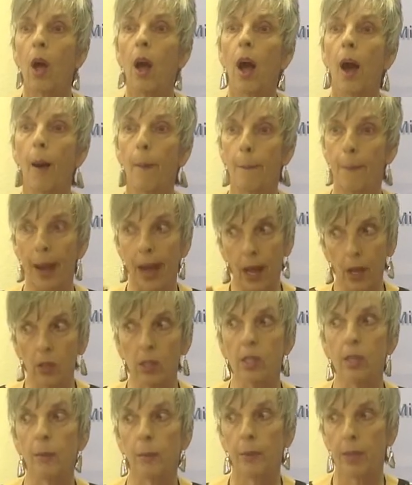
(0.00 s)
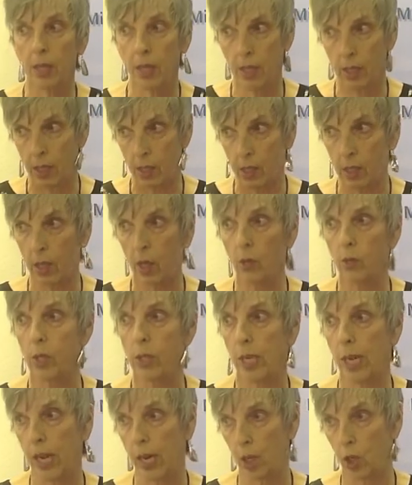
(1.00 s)
about some of these
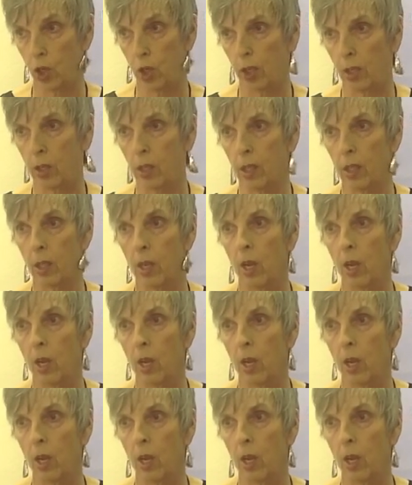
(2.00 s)
associations.